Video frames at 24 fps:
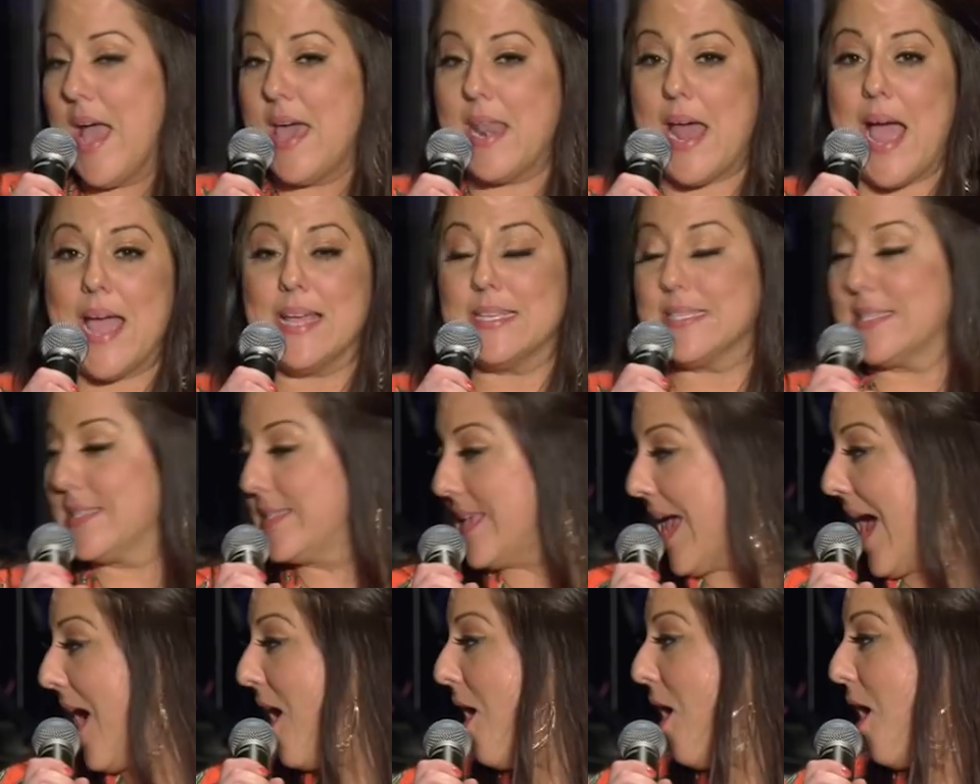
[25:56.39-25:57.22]
And I
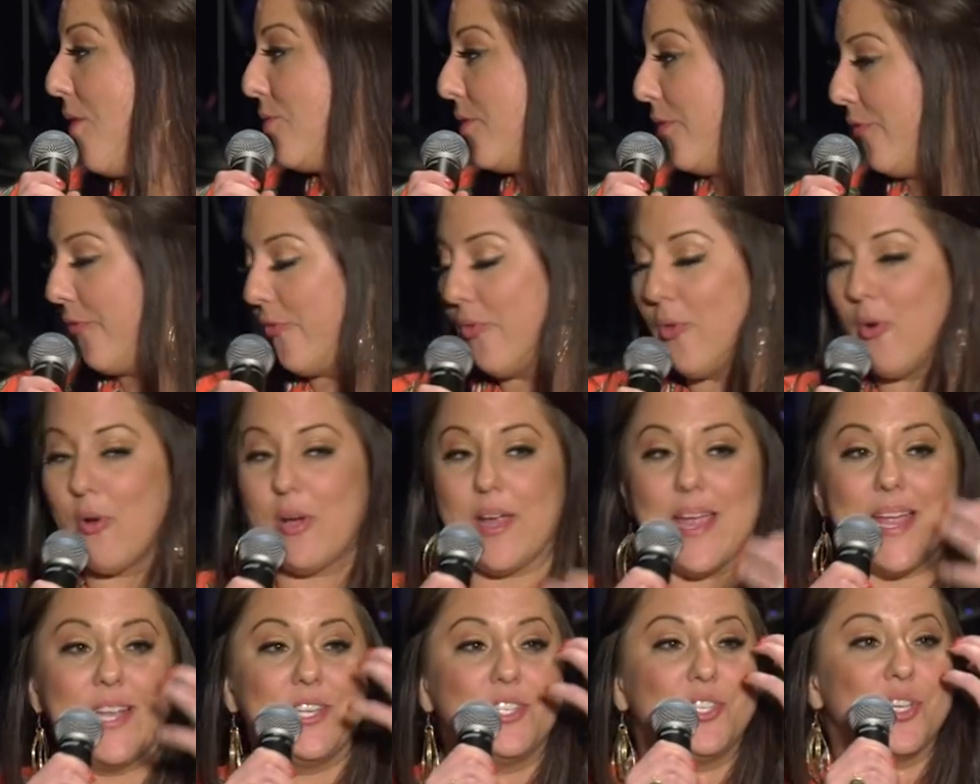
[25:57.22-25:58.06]
sat on the
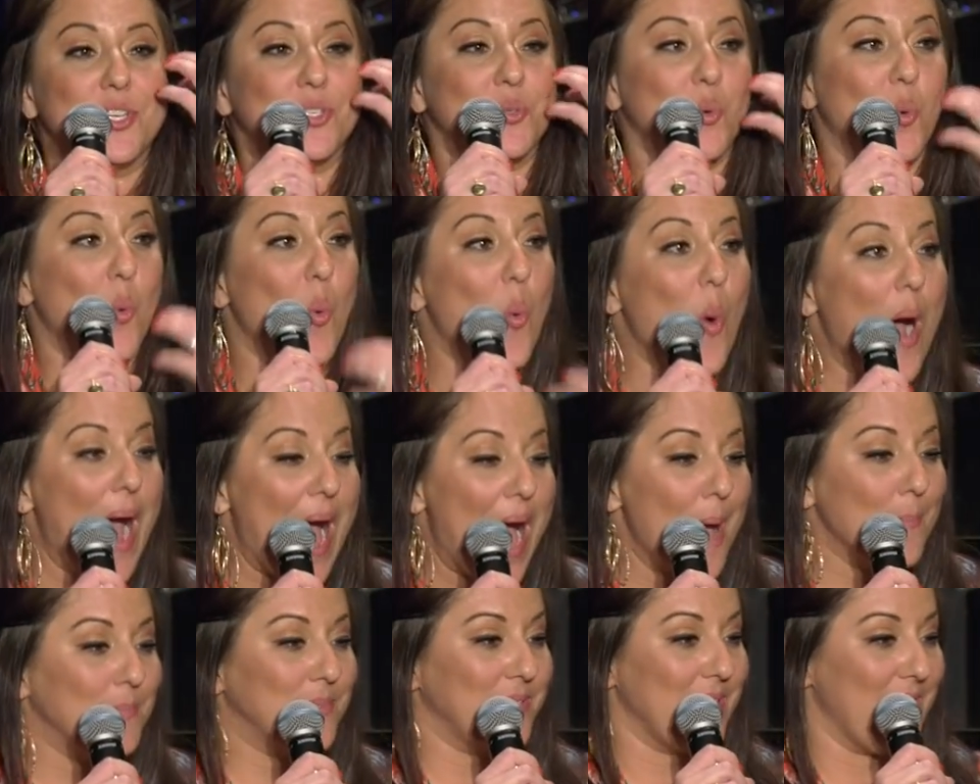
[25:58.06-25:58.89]
floor and just
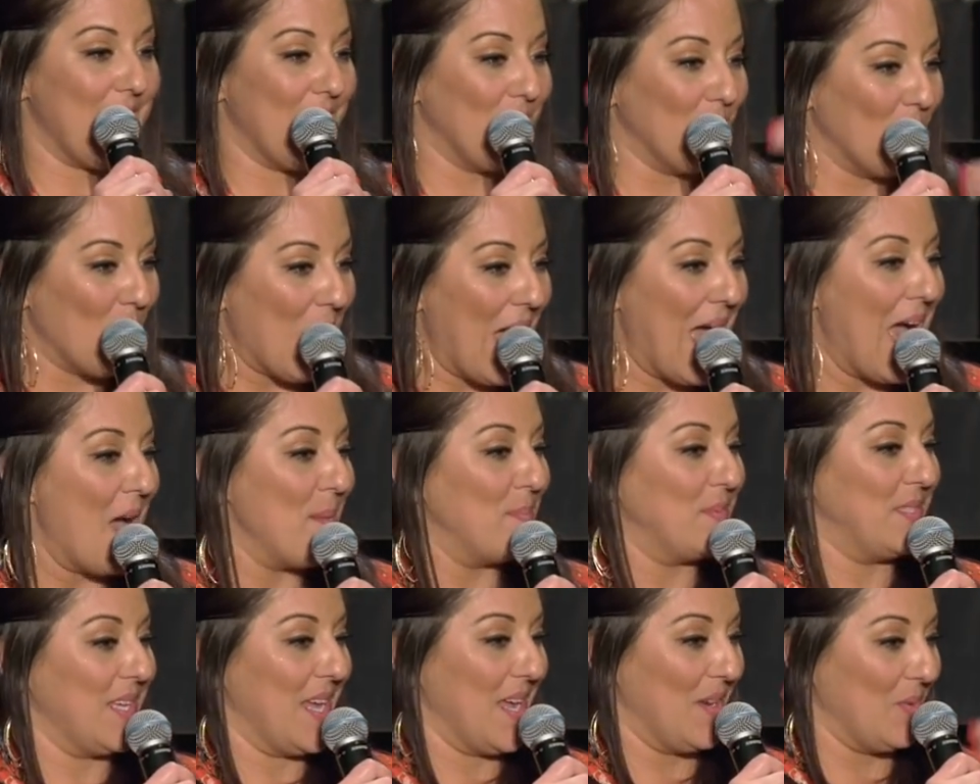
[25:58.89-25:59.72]
wept and
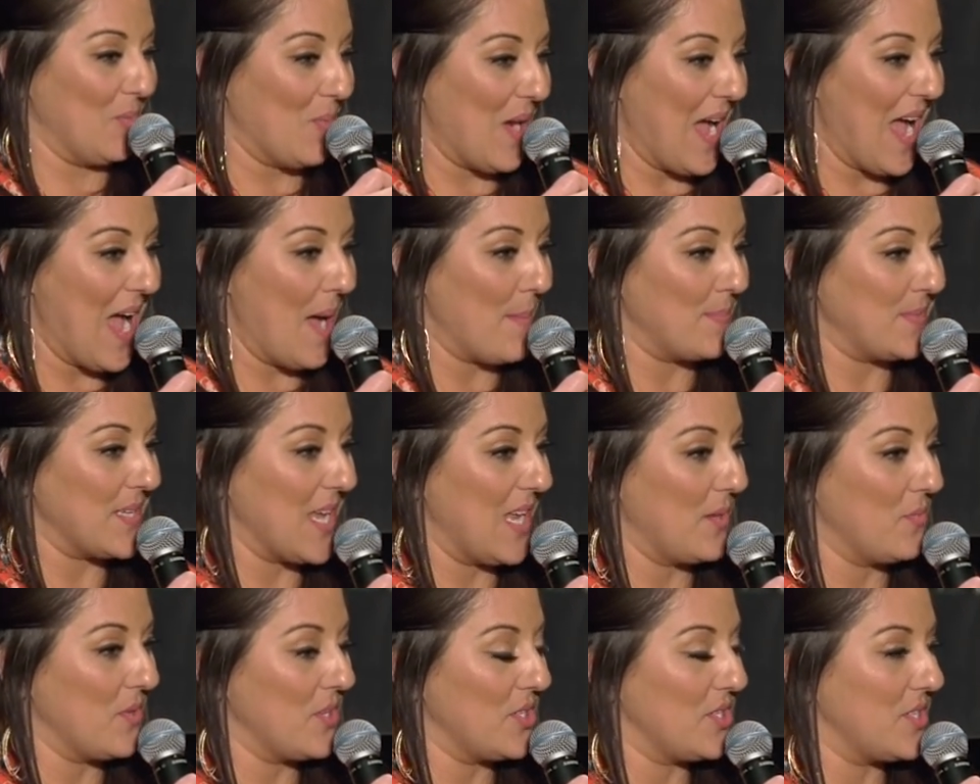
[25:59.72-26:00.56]
wept and
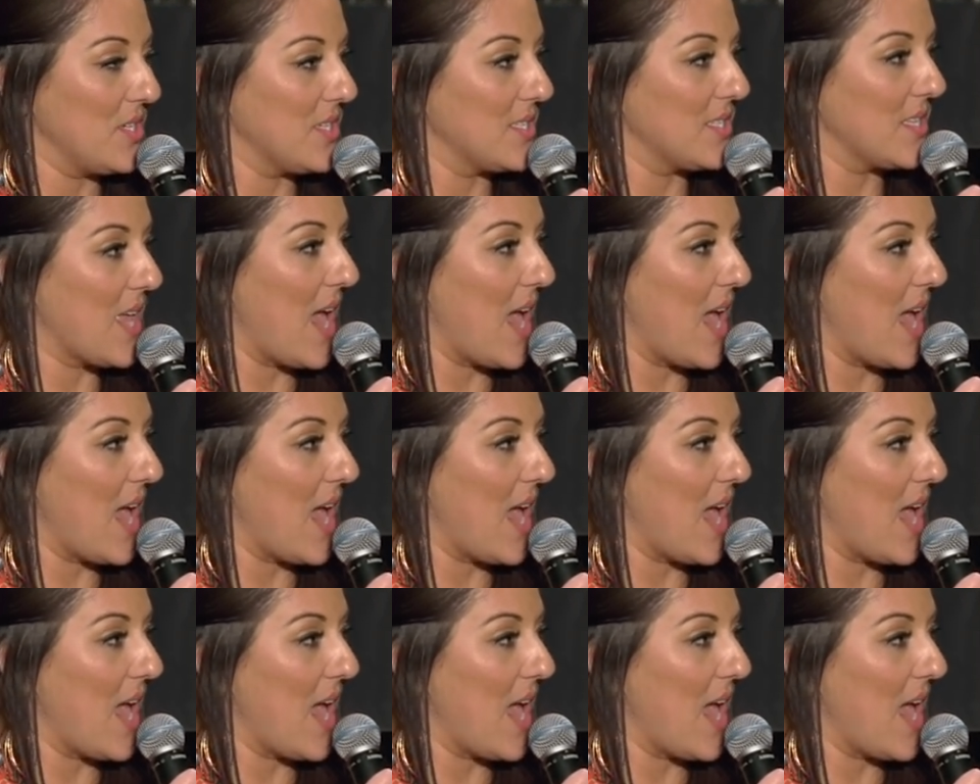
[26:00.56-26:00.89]
wept and was